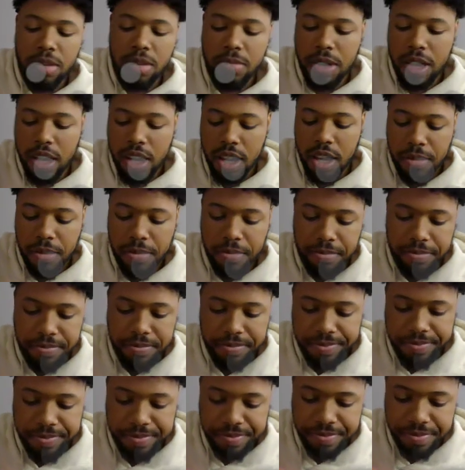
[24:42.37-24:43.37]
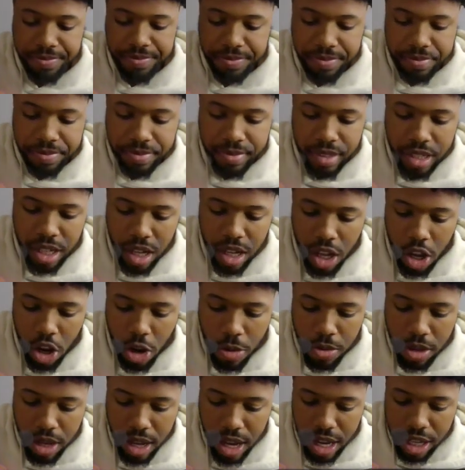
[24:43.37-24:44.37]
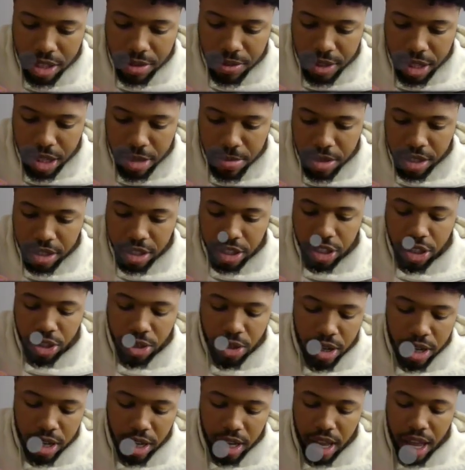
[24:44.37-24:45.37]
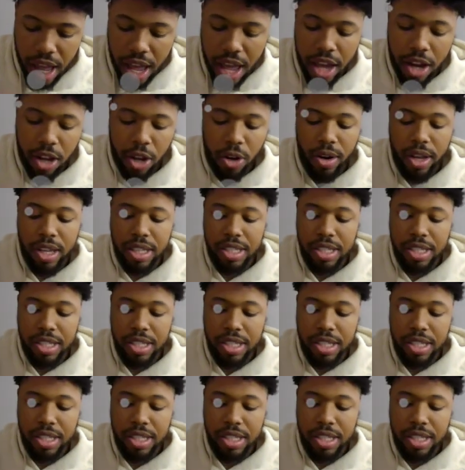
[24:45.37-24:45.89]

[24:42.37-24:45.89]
man. Hope you guys very much enjoyed it. I had a great